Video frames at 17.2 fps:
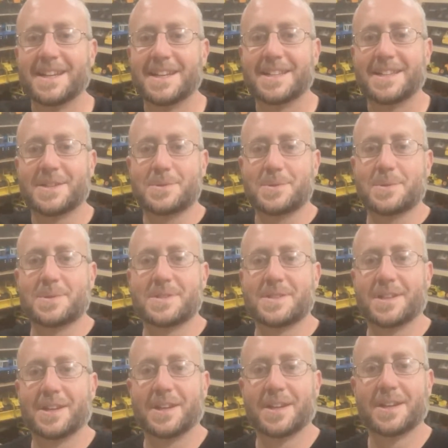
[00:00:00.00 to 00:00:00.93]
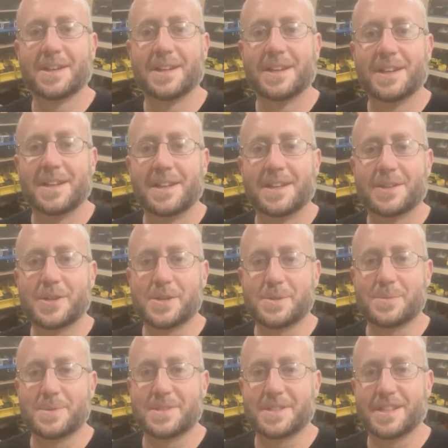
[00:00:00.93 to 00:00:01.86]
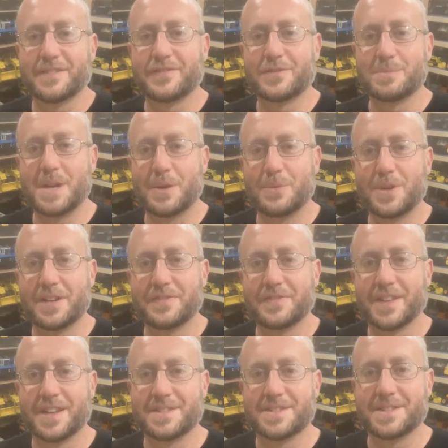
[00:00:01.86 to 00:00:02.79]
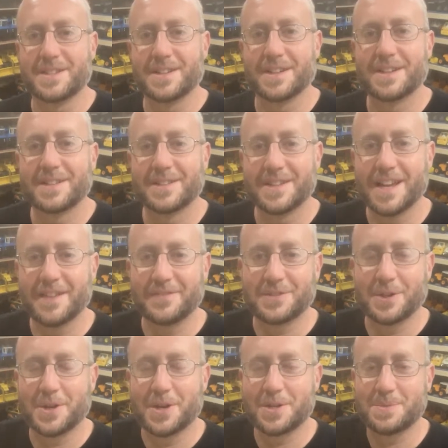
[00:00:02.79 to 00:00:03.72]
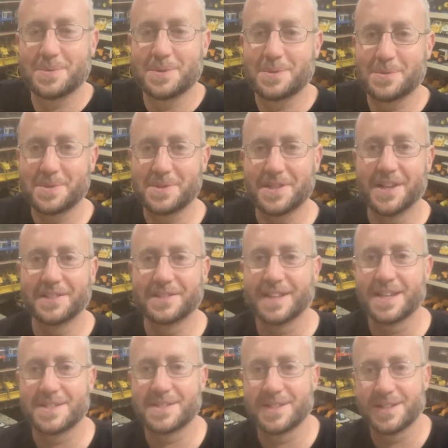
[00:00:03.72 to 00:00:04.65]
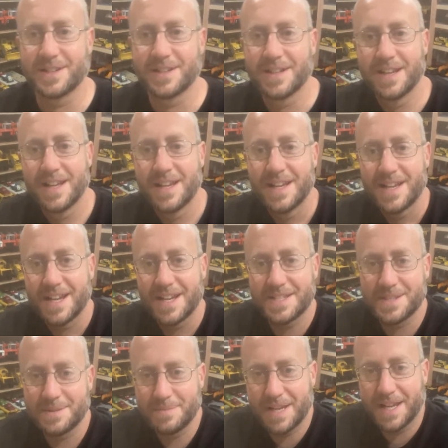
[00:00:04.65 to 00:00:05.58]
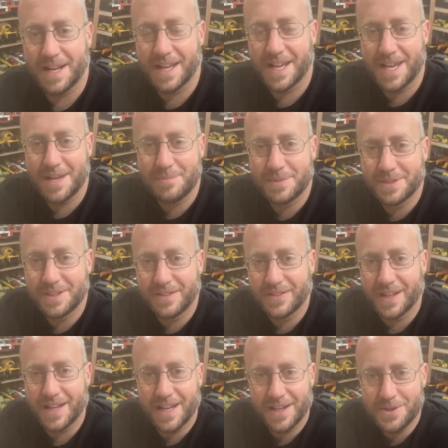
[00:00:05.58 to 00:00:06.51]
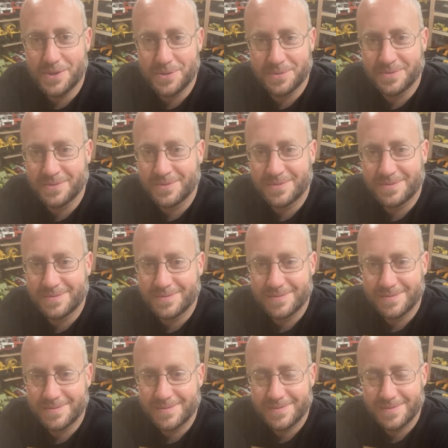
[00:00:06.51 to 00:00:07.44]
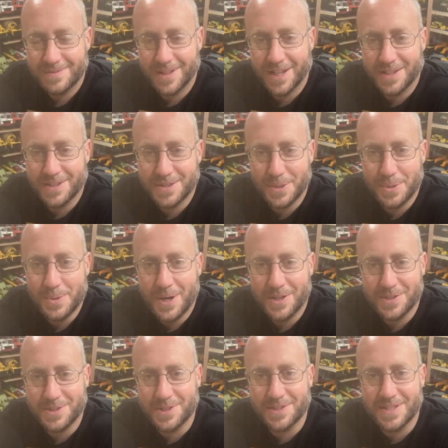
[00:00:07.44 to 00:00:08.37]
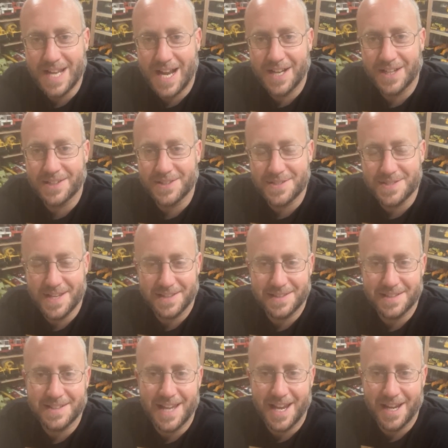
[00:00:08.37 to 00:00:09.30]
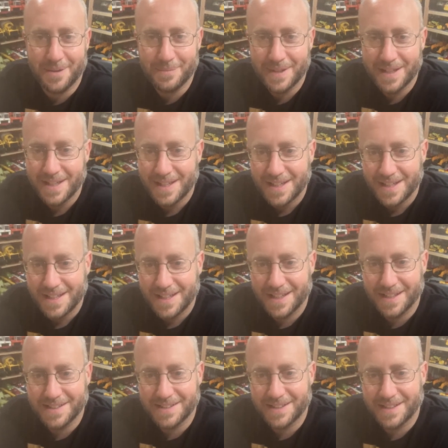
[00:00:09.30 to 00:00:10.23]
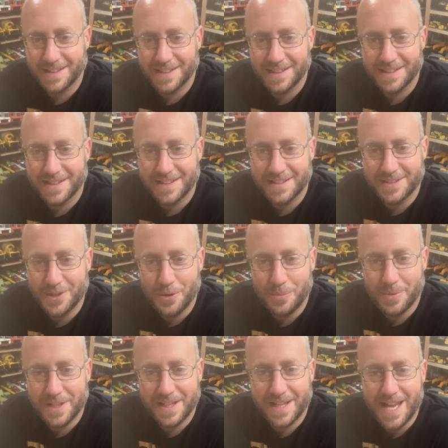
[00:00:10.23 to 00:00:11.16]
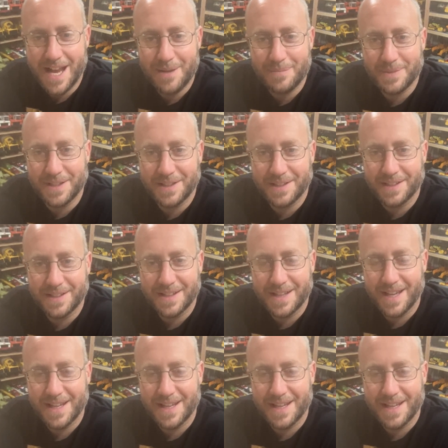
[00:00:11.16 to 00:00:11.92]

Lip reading: This was a Christmas gift for my wife last year. After Christmas was done last year, I said, "Man, I can't believe it. I owned like 200 Tonkas at the time, and nobody got me